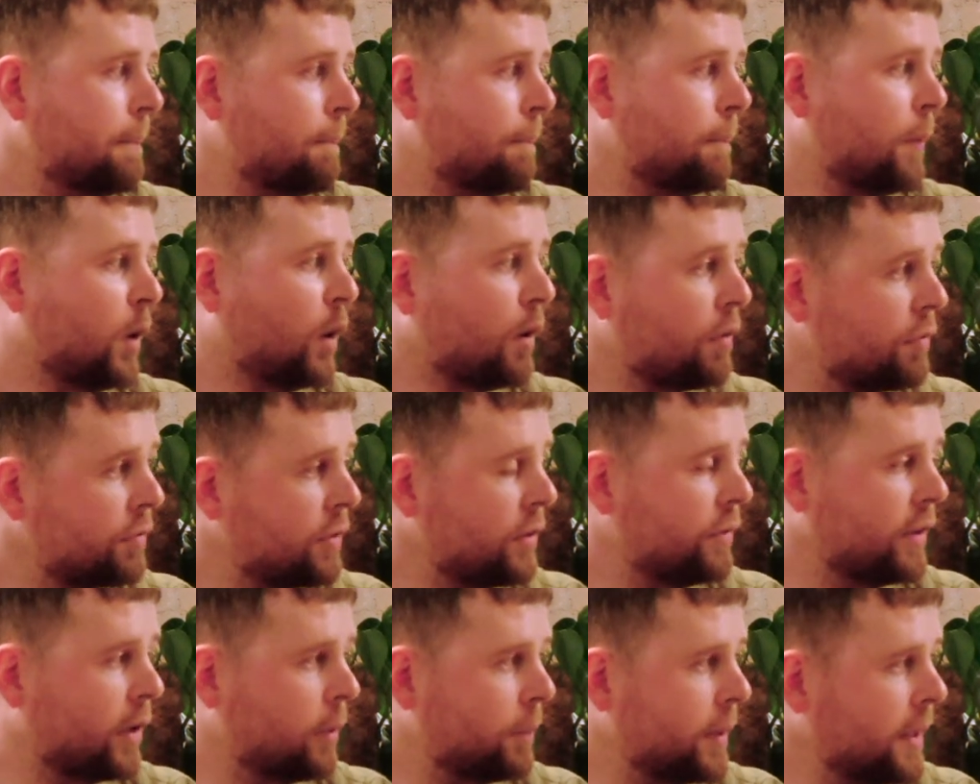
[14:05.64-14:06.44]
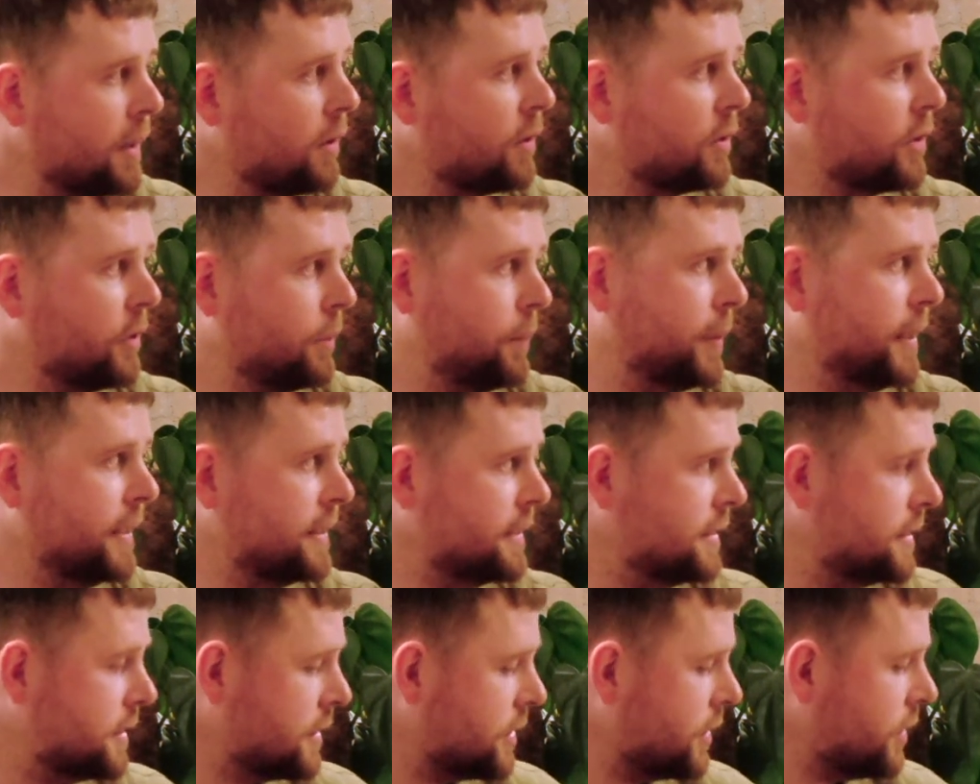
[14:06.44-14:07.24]
often there'll be longer
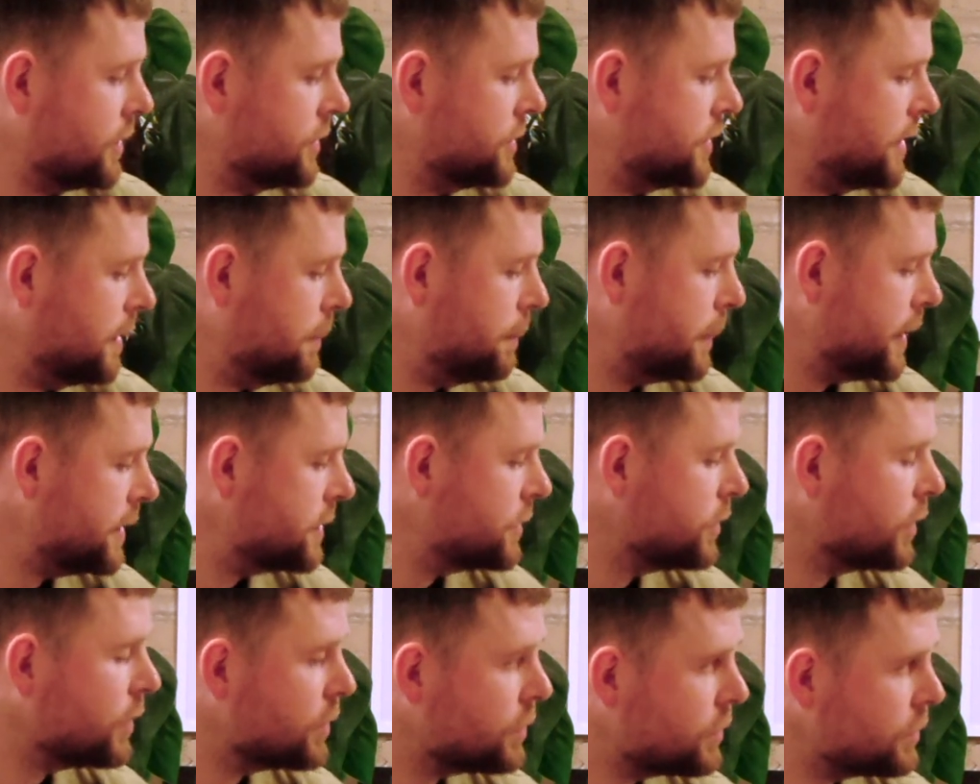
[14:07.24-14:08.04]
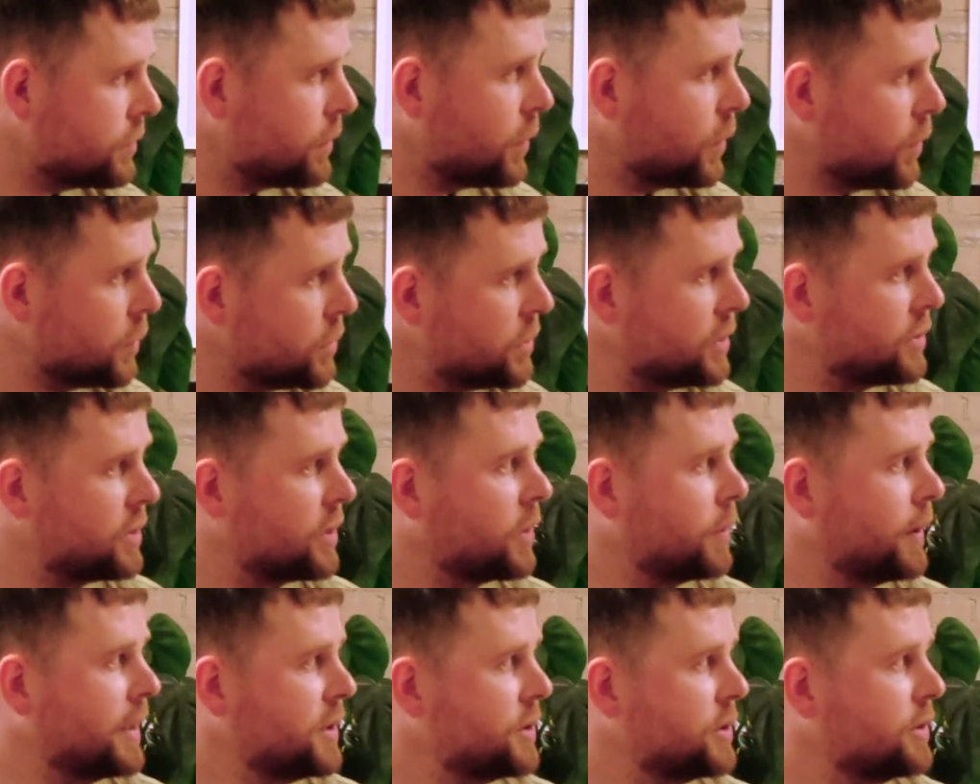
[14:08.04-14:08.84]
pieces of content. But it's not all just a
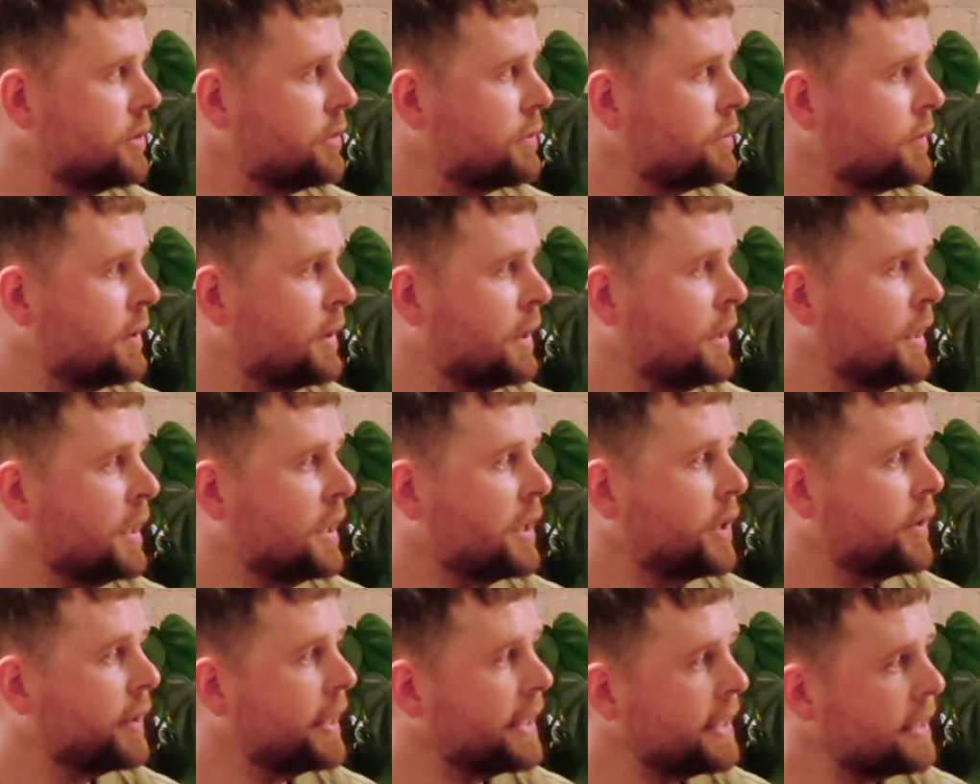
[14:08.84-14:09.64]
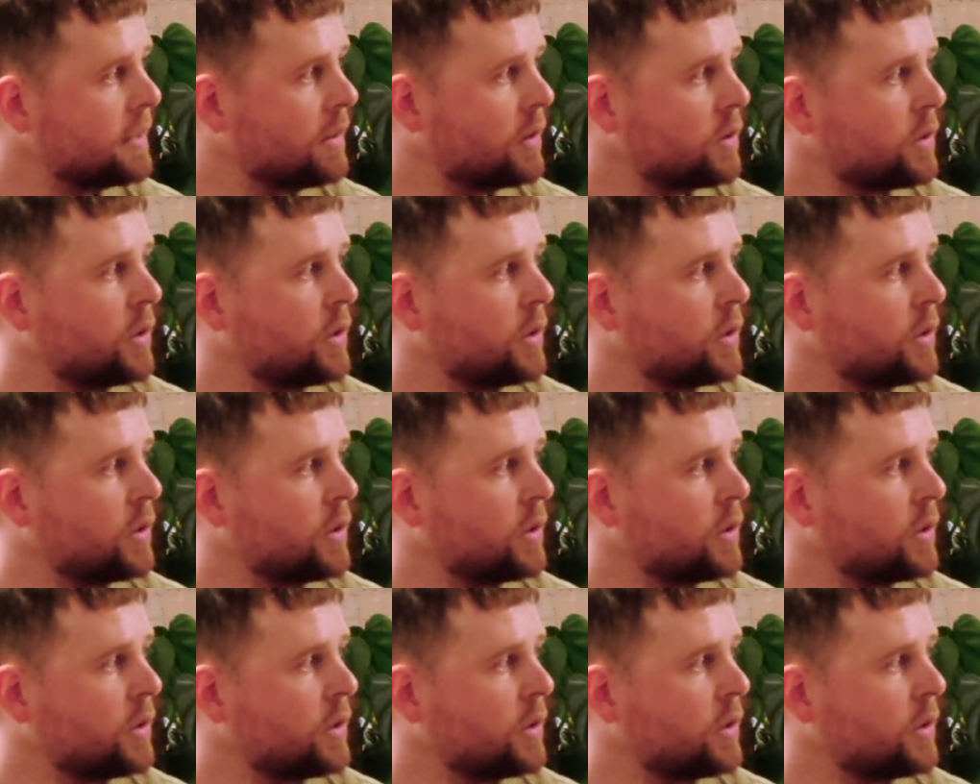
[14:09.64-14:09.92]
question of creating long